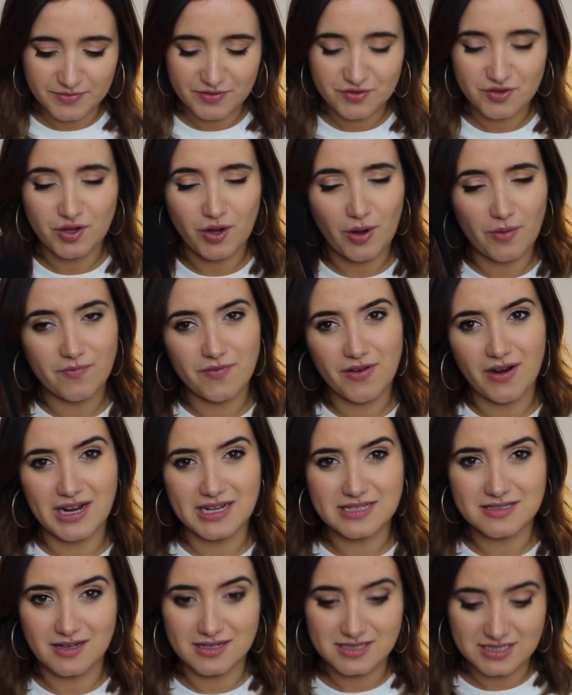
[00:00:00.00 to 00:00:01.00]
So I'm very
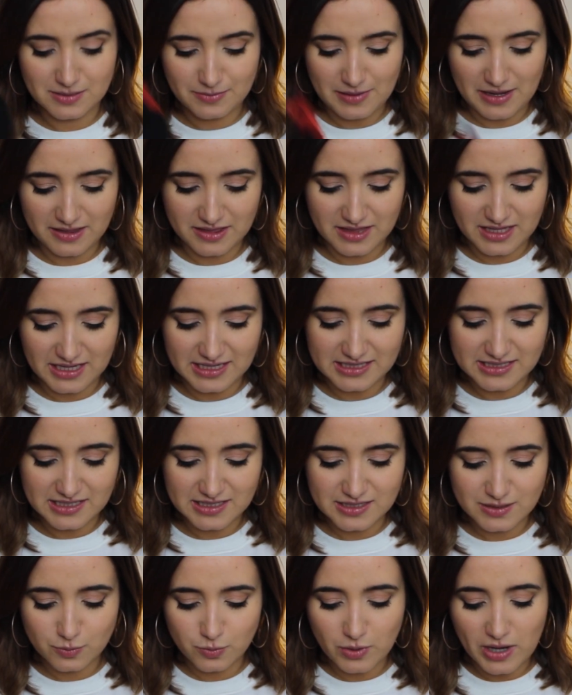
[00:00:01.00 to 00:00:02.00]
excited about these
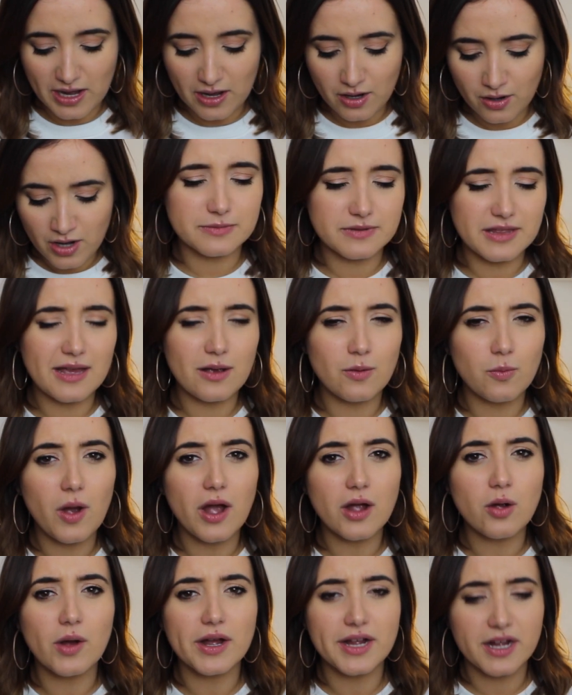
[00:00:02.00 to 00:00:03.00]
as well. They were
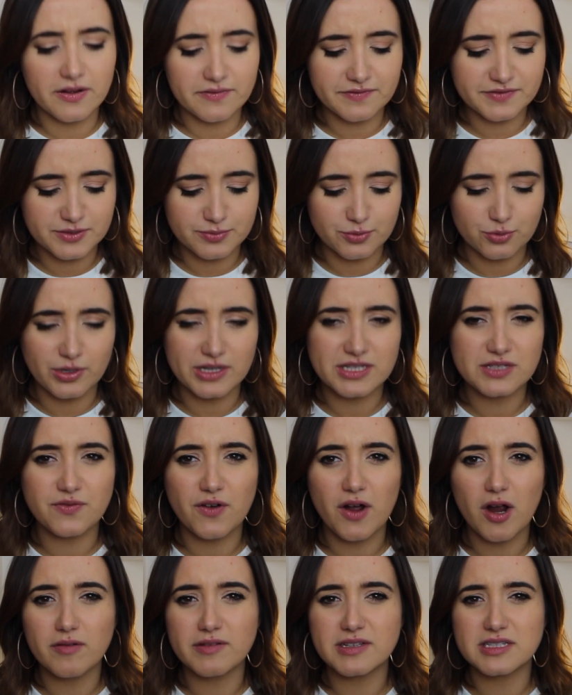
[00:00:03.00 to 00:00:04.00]
quite comfortable. As
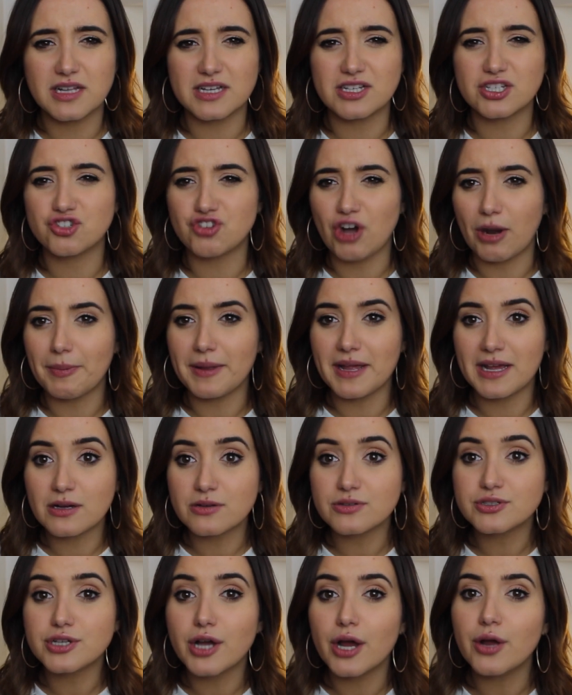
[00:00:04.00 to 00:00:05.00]
far as like strappy
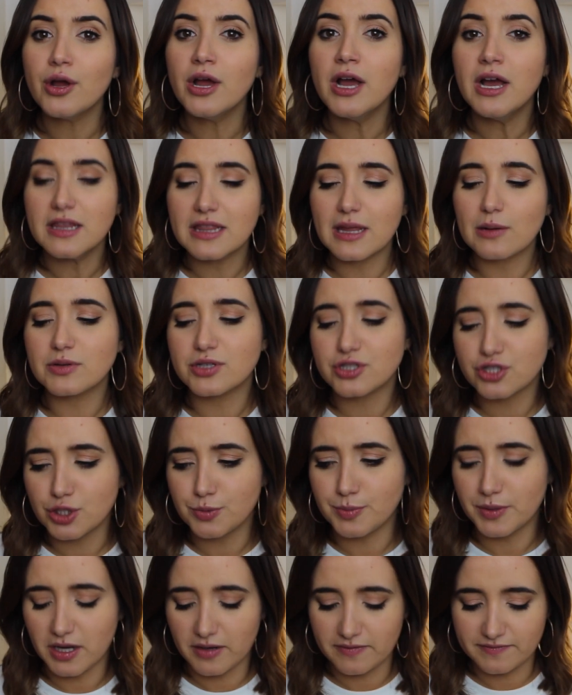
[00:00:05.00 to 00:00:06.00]
heels go, they were
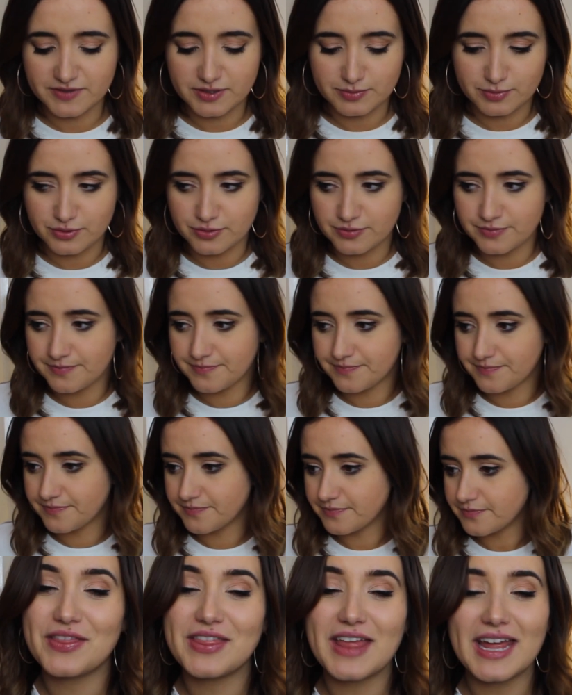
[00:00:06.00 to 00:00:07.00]
super comfortable.
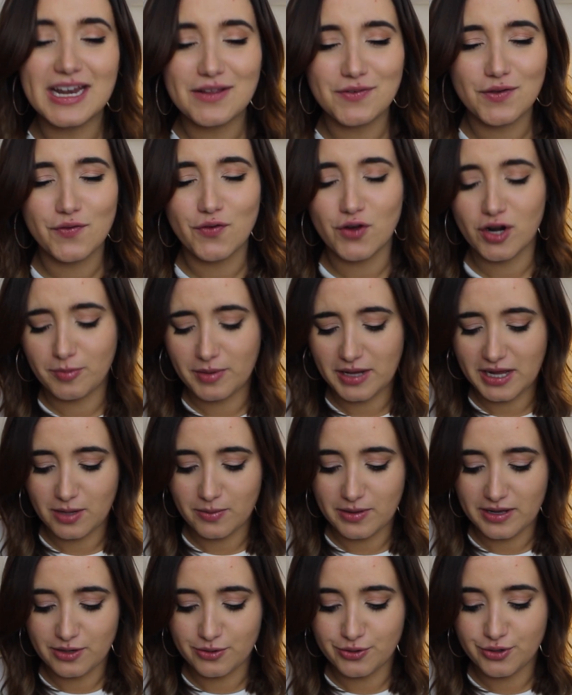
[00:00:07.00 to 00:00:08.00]
Then if you follow me
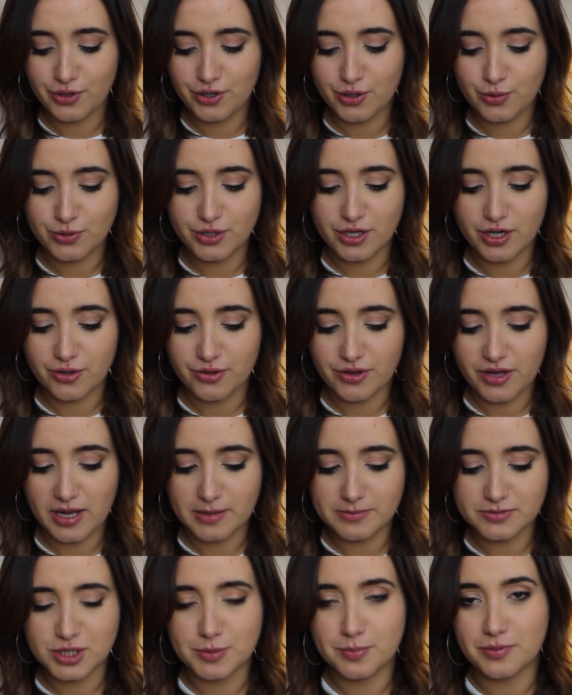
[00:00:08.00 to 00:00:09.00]
anywhere, you'll know that
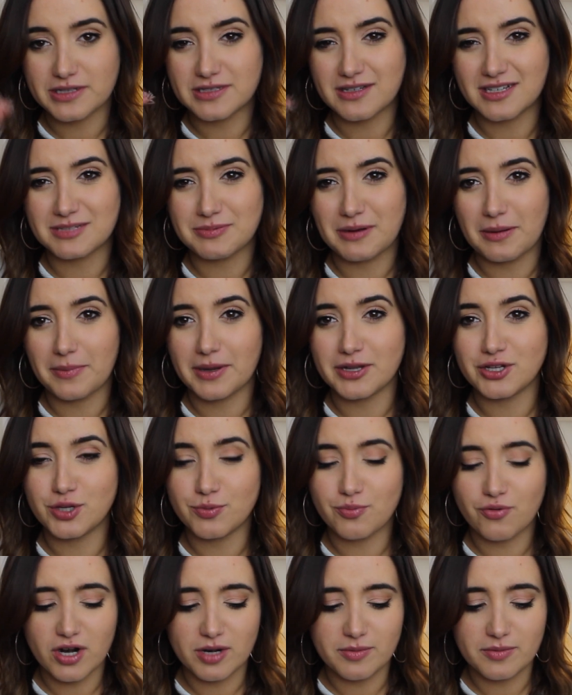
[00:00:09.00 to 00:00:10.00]
I'm super excited about my
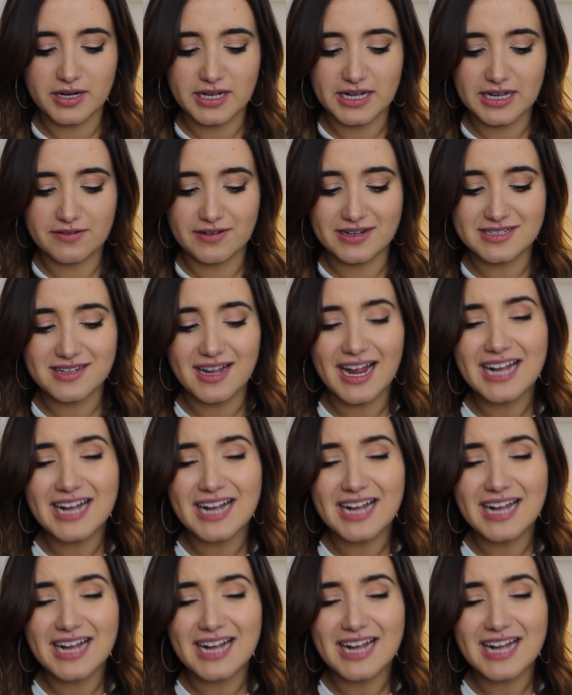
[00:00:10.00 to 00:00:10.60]
new Primark earrings.